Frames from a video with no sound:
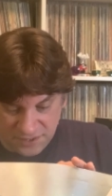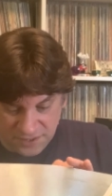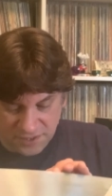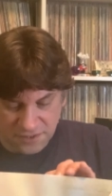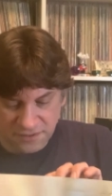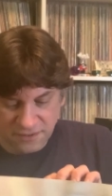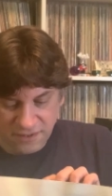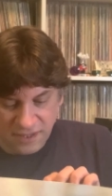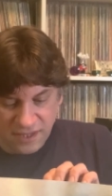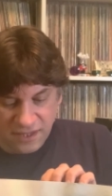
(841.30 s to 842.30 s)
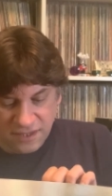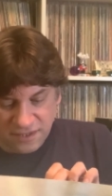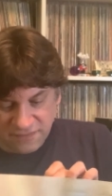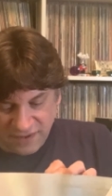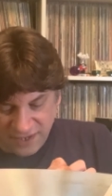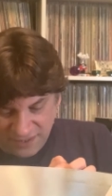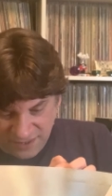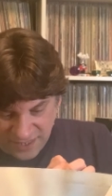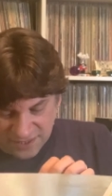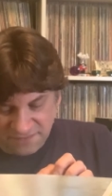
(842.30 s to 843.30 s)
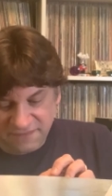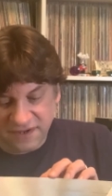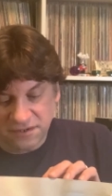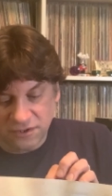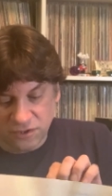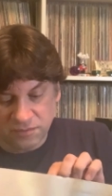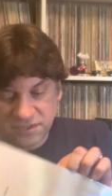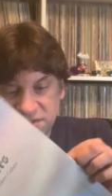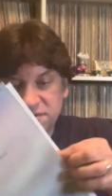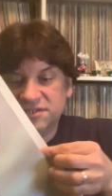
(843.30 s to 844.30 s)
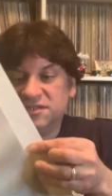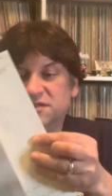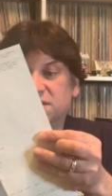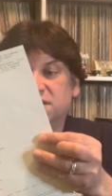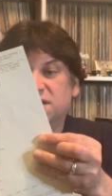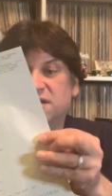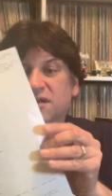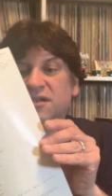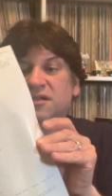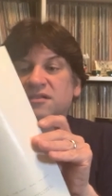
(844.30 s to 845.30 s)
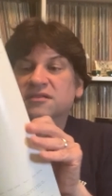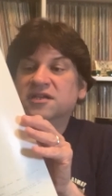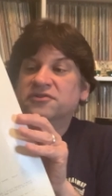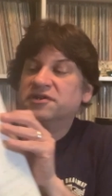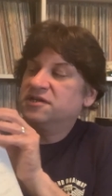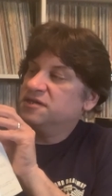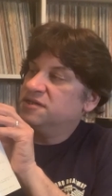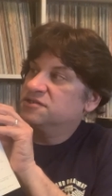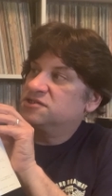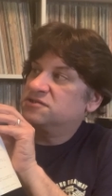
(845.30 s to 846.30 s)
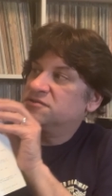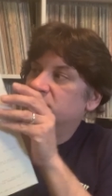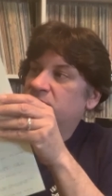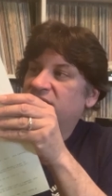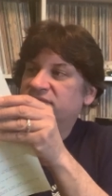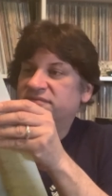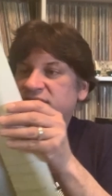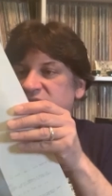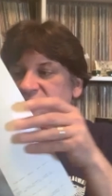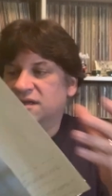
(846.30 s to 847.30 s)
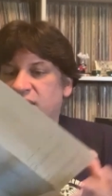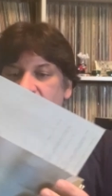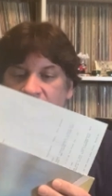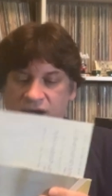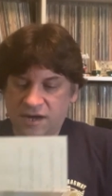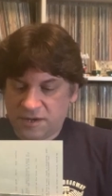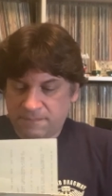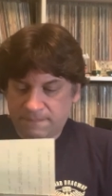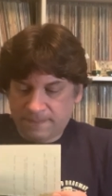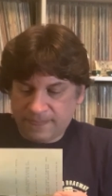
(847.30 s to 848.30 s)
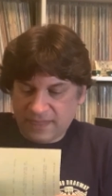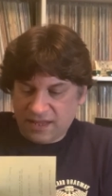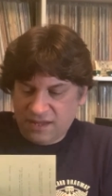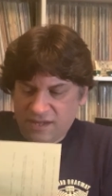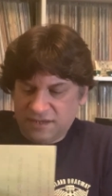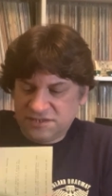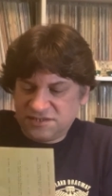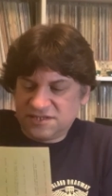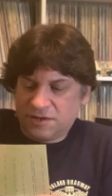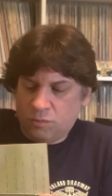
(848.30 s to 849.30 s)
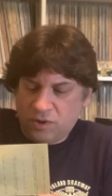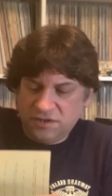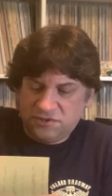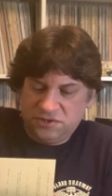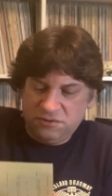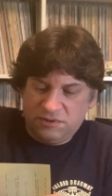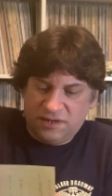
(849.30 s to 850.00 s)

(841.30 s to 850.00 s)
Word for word: in here if Heidi Lee hasn't found it. Oh, but there is a lyric insert pamphlet. Um, This is like one or two